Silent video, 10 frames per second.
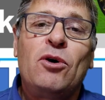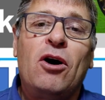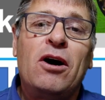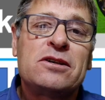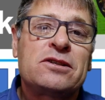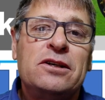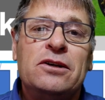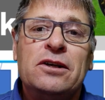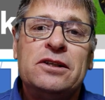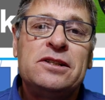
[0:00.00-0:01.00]
ask
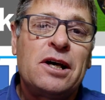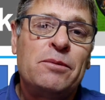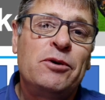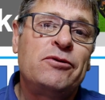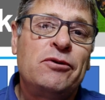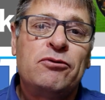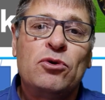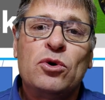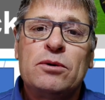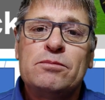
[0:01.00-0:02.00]
in some of the
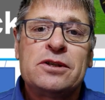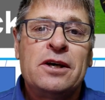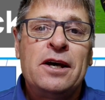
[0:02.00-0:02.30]
forums,